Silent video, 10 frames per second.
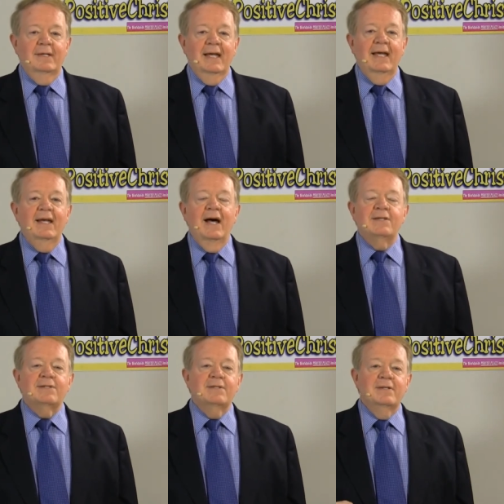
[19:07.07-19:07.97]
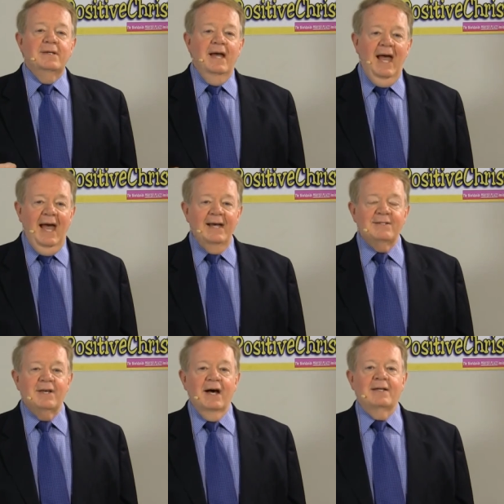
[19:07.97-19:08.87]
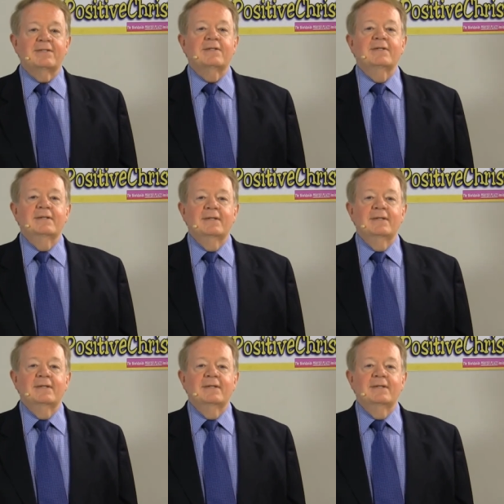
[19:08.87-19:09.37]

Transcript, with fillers: in us as us.